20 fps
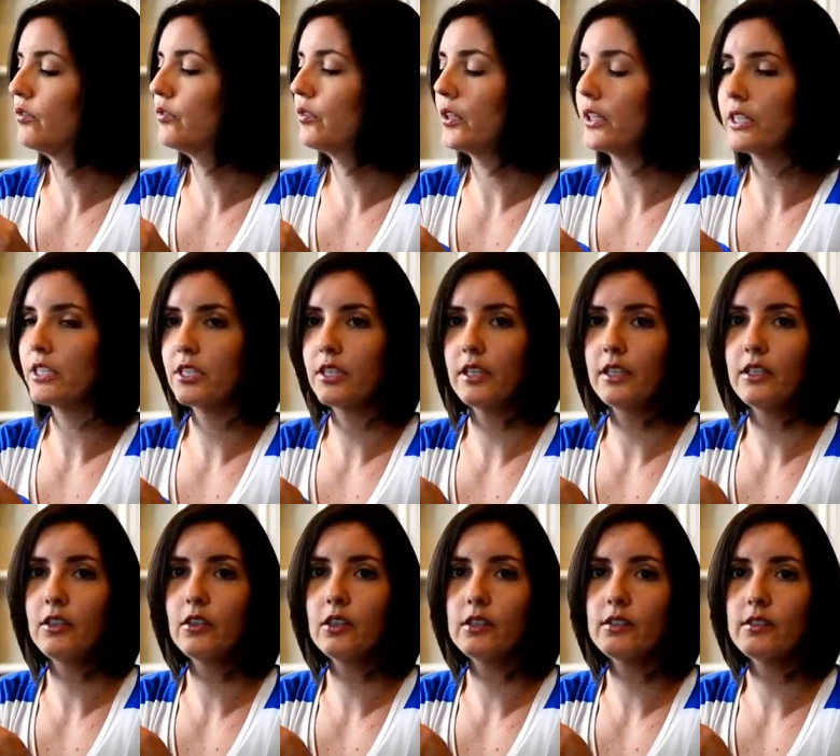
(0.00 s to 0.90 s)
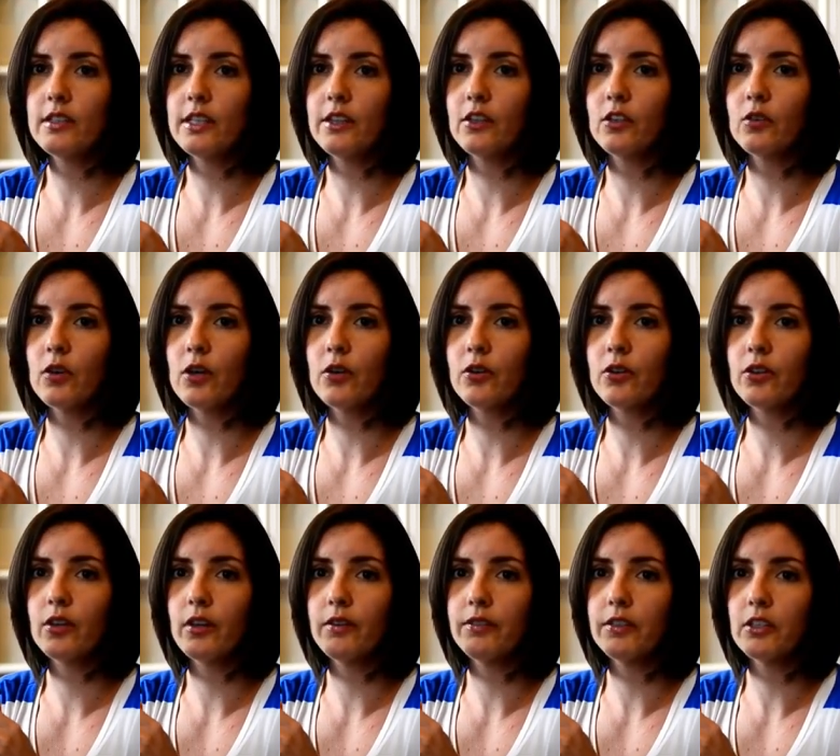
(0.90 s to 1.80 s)
foot and you can see the
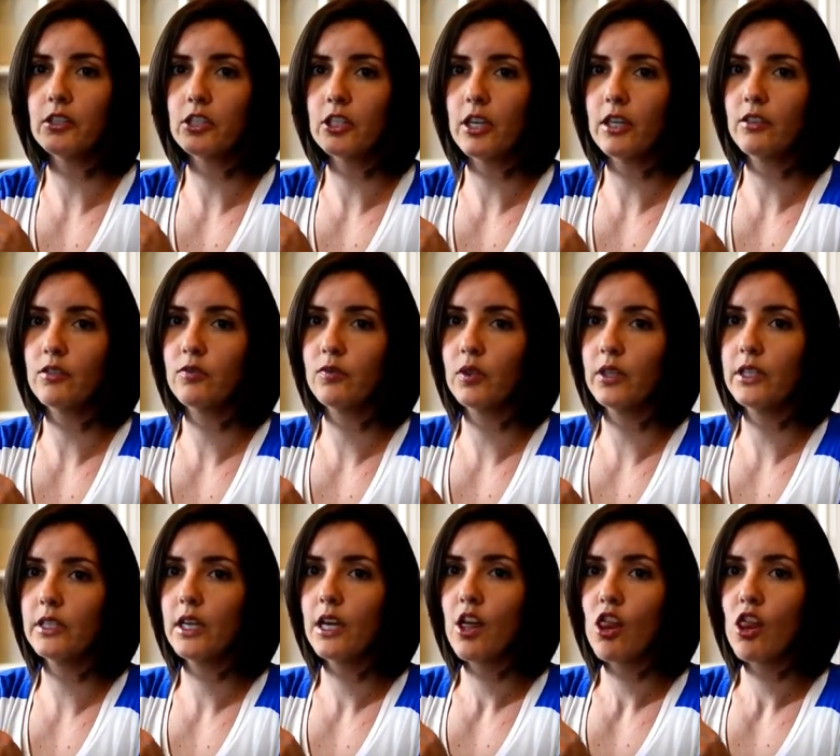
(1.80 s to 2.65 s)
growth of your child's foot.